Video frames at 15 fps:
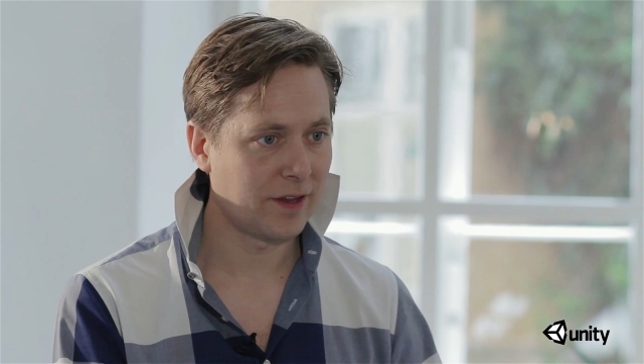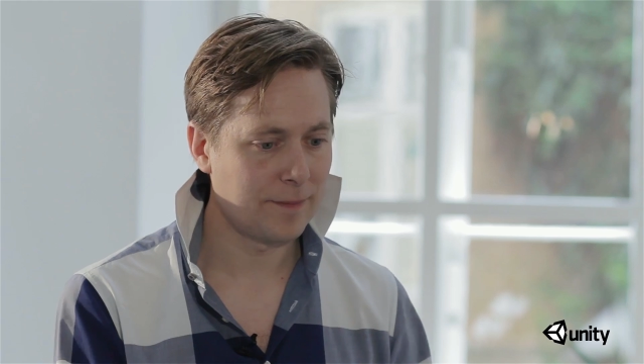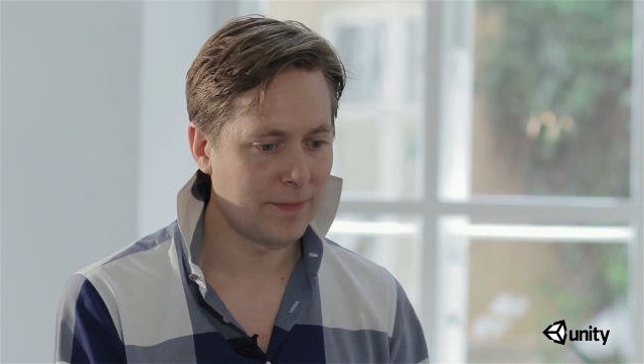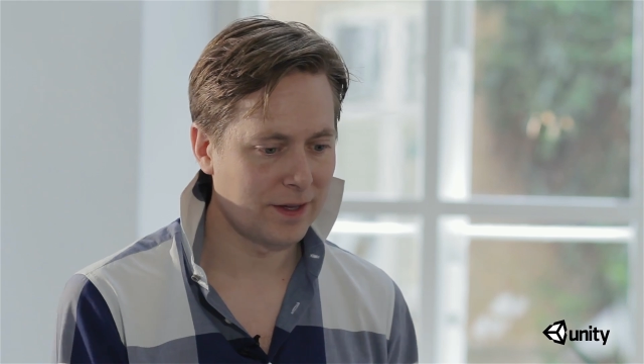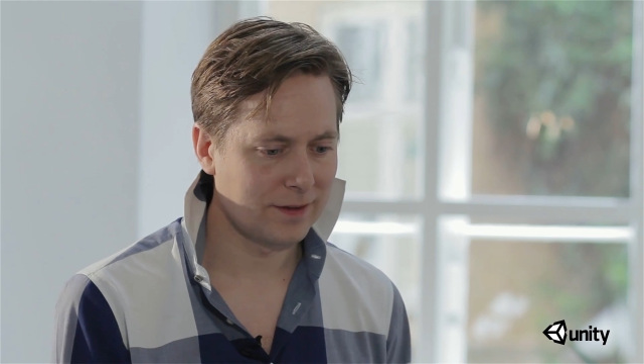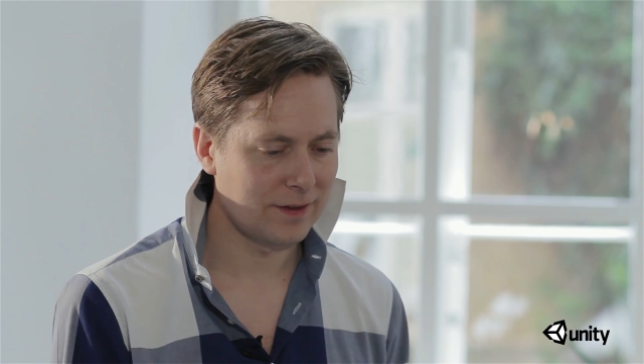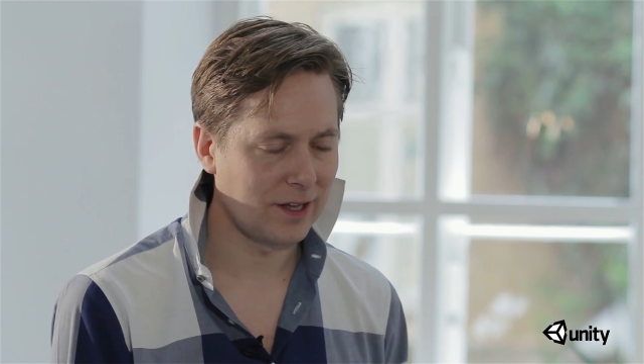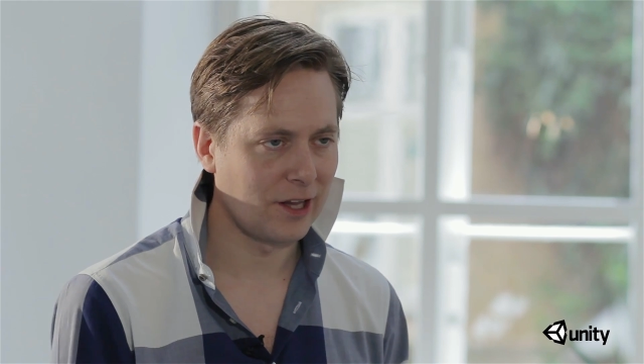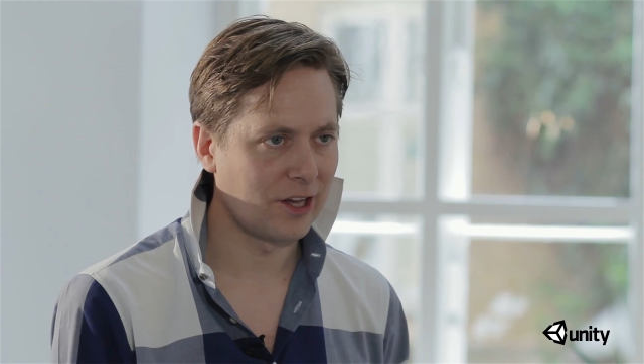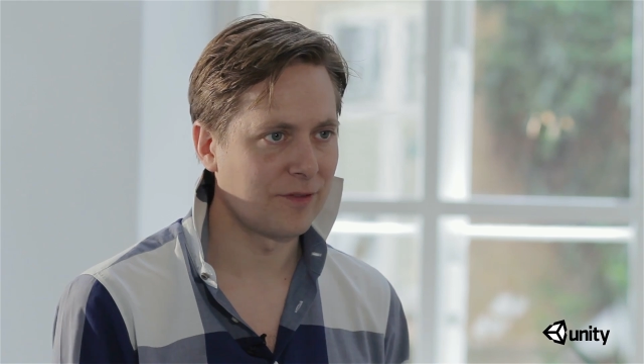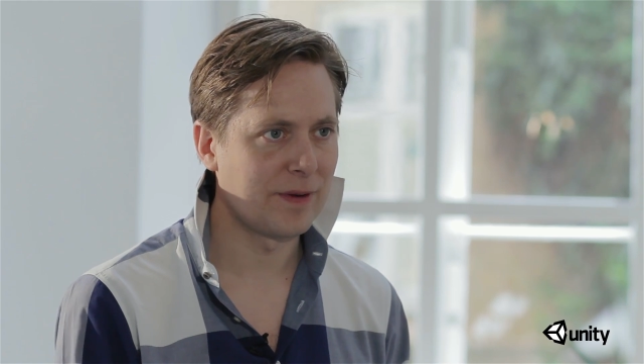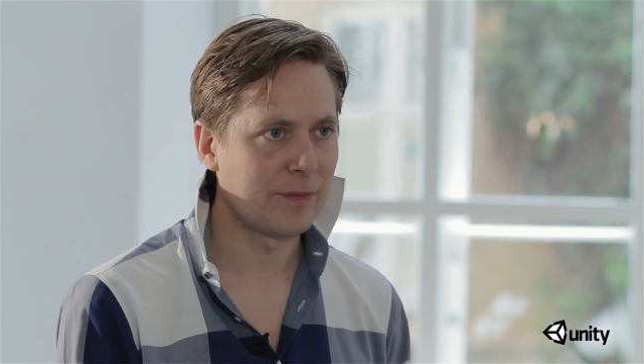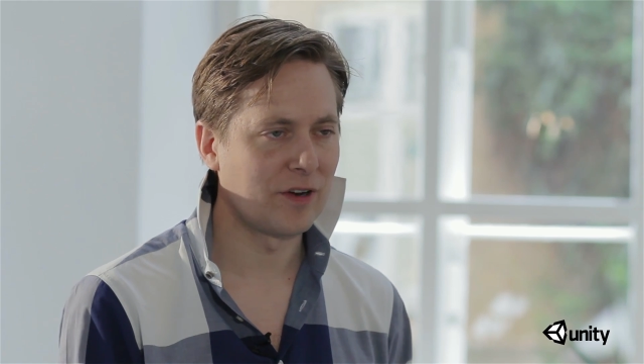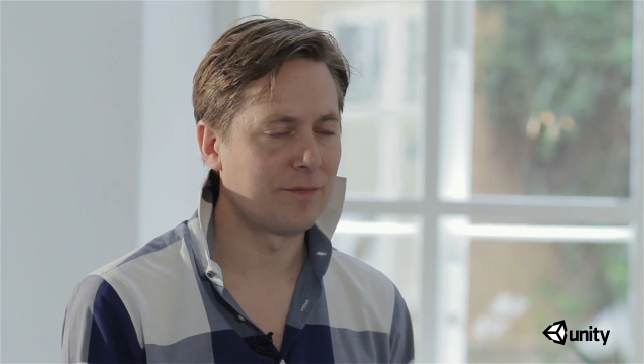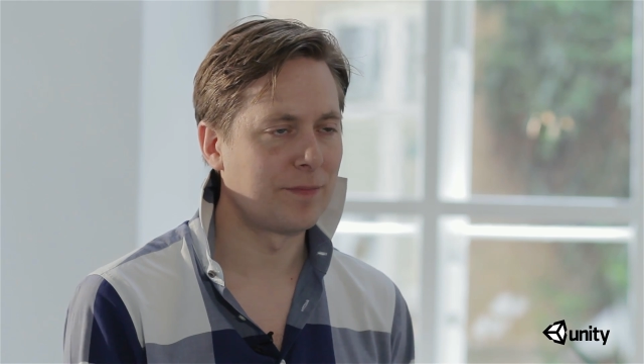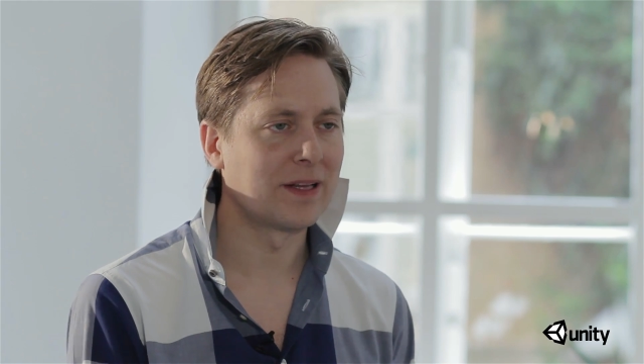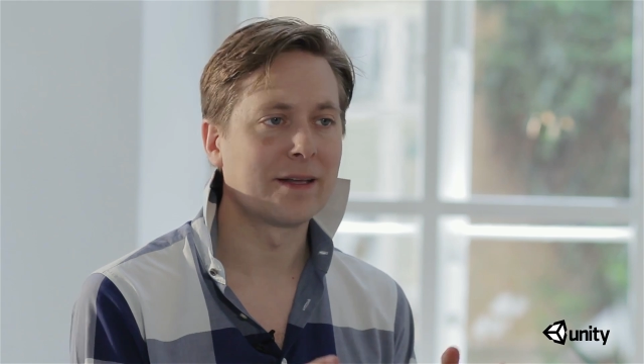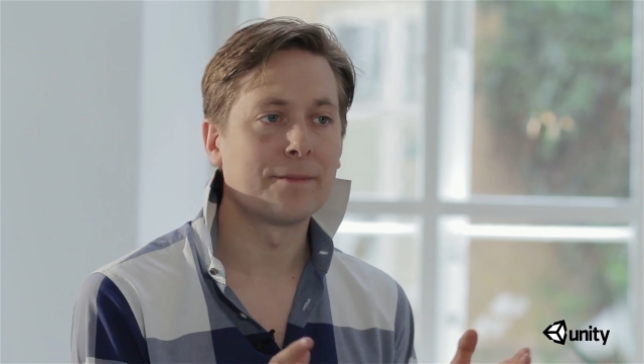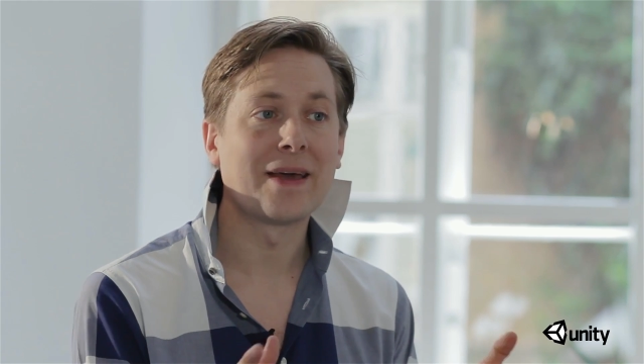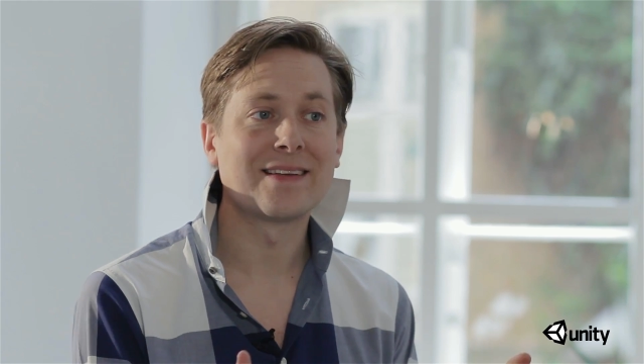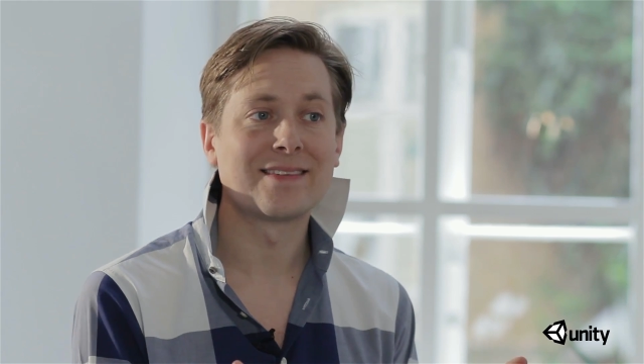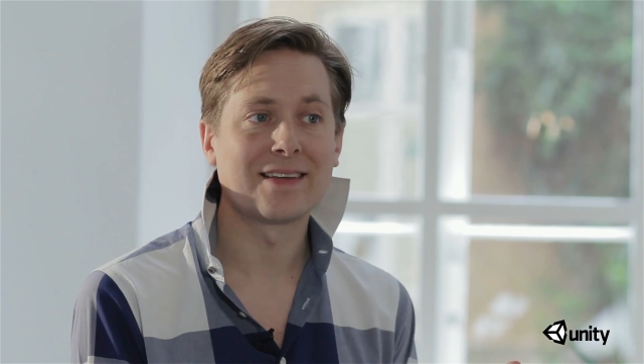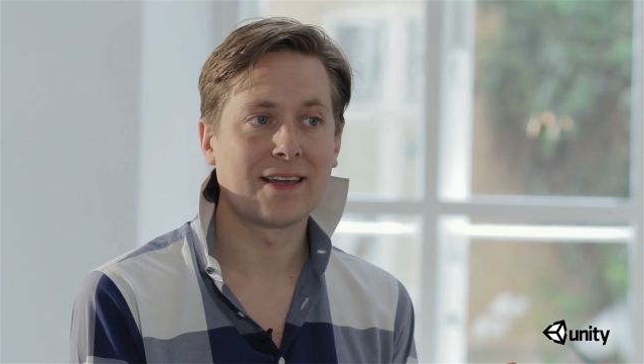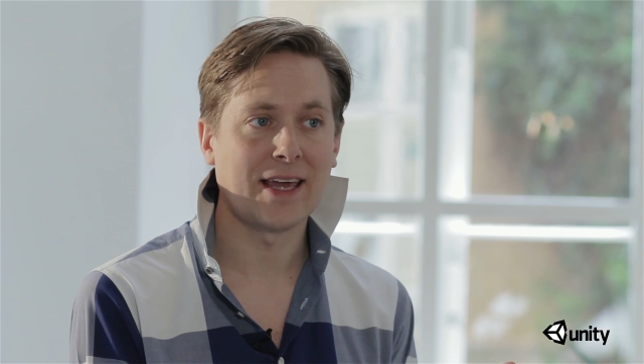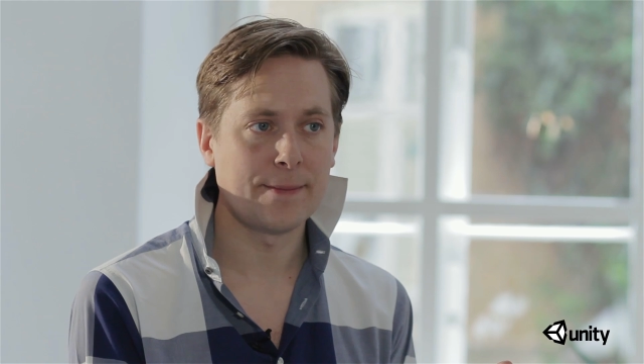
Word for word: them and a lot of people have built amazing